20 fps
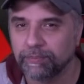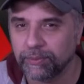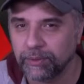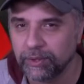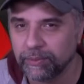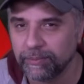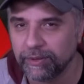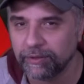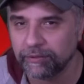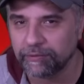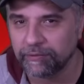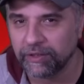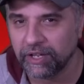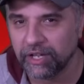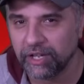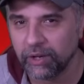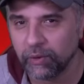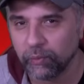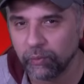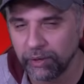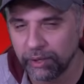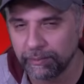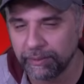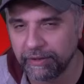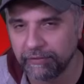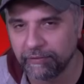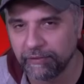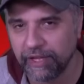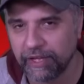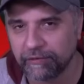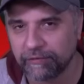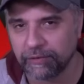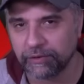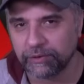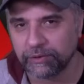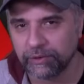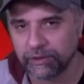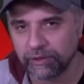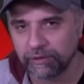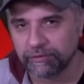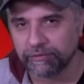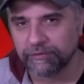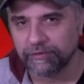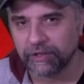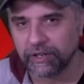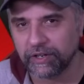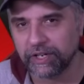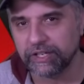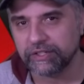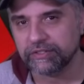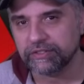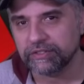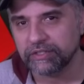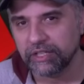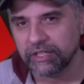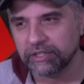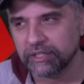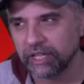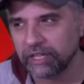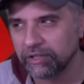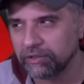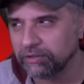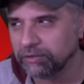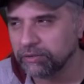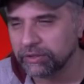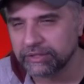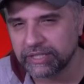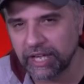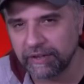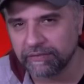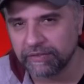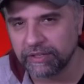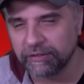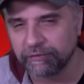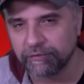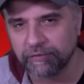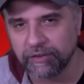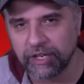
Bournemouth will be fearful of Forest. They always have an